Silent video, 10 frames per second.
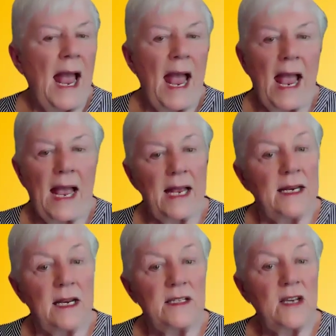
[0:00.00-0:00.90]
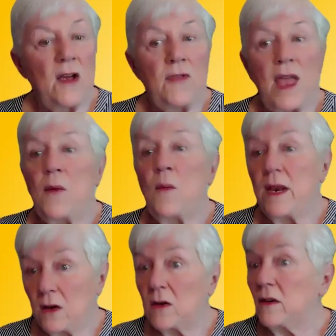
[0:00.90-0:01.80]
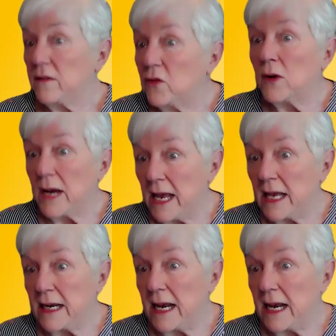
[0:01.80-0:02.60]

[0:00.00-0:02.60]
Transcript: And so they went looking for it.